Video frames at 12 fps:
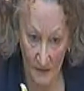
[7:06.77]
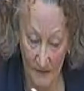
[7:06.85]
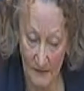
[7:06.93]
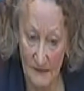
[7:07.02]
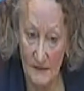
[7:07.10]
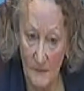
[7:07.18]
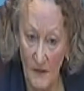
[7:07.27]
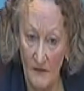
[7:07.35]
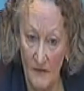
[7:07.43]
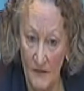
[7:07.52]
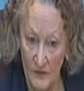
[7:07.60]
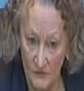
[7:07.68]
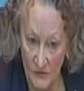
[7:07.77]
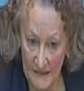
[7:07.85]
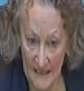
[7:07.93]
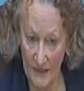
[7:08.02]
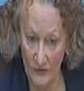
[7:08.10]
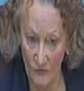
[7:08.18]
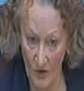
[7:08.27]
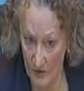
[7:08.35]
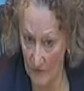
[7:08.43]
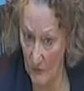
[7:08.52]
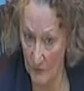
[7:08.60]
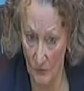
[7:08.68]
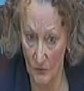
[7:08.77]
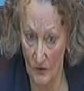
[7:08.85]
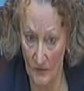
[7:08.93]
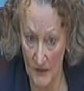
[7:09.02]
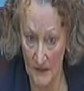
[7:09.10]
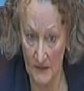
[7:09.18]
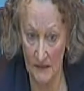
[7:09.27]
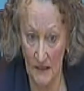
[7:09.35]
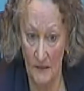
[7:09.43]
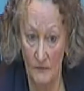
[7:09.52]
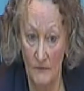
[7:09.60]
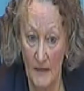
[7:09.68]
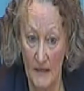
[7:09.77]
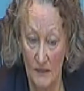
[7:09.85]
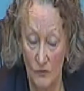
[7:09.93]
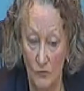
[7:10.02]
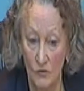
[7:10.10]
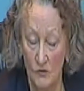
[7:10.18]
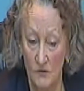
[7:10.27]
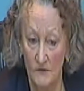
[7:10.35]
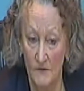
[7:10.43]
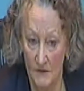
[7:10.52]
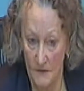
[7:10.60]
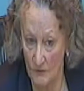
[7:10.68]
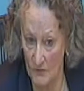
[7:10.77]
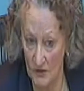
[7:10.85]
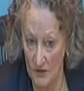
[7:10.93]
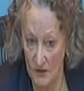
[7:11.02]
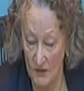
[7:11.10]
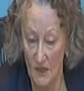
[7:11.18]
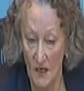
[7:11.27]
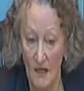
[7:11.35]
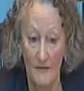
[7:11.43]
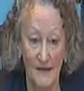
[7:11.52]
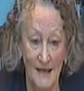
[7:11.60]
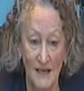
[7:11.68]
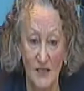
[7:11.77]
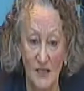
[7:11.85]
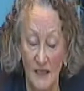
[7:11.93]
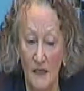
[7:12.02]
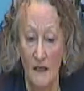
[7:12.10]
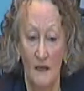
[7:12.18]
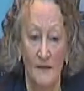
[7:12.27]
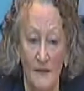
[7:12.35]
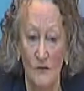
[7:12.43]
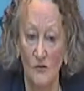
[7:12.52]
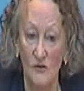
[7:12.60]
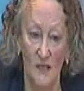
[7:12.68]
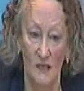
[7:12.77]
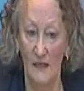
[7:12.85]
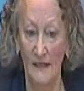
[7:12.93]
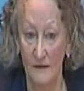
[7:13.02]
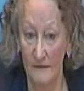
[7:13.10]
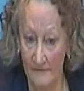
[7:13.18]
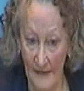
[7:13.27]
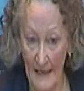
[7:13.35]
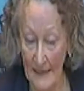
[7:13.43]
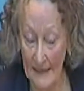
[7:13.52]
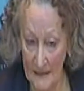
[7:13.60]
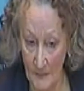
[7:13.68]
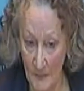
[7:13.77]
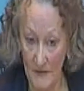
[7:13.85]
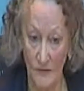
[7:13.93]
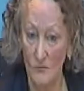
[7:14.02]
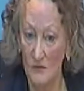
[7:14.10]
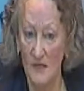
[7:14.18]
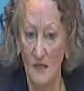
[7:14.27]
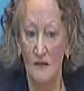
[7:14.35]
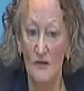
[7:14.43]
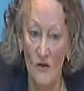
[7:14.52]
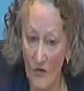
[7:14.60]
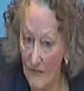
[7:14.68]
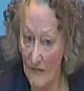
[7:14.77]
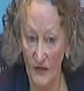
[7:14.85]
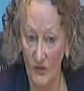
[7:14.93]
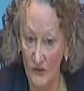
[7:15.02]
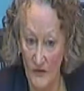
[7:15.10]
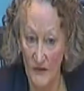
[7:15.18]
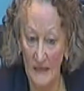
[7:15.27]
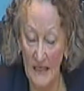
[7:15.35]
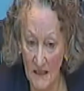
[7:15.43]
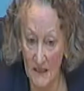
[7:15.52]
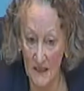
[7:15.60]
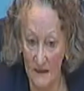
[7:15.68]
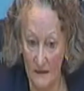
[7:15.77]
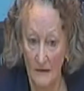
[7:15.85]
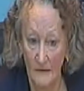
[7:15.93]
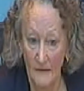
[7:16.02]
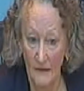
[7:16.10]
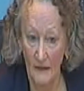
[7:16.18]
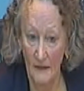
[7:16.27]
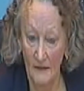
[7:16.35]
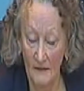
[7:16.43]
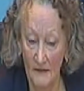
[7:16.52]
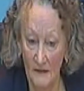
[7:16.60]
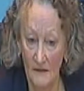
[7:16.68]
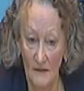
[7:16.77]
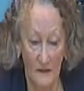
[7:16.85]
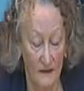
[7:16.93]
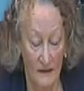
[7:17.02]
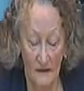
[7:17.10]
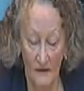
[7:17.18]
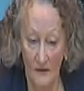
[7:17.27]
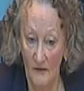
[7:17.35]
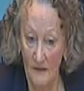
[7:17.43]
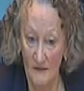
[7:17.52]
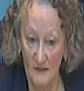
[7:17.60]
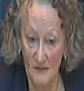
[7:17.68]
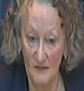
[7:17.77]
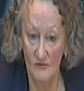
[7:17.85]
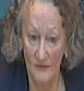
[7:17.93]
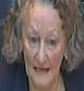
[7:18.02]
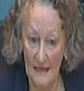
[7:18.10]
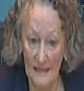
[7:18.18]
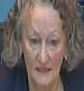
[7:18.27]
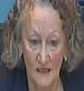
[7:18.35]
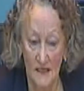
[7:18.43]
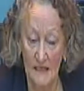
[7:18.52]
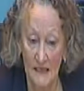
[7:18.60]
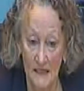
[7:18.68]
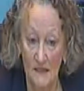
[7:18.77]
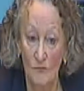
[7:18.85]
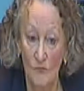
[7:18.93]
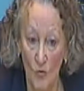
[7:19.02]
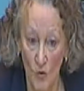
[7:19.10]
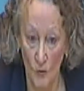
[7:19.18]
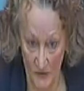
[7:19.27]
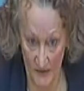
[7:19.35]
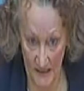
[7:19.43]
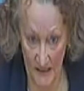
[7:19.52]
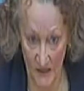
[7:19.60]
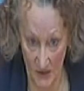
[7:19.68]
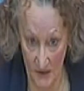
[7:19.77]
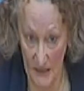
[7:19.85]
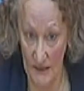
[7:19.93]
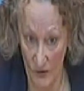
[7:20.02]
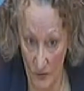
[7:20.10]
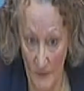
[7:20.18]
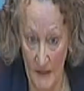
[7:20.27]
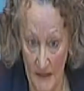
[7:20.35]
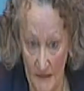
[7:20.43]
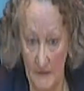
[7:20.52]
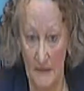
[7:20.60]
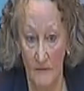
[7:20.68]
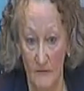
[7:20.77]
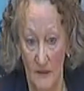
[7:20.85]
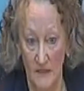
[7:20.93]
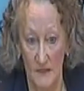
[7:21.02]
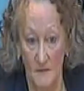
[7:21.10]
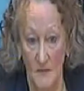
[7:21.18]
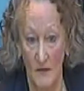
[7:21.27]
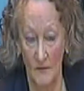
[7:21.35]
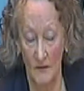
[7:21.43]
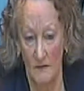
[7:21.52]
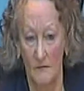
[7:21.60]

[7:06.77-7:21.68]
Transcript: somehow I feel you've just taken your eye off the ball on this, and you've made all sorts of assumptions that actually they're not only invalid, but they're also not very good for London. And, industrial land needs more protection than you appear to be giving it at the moment.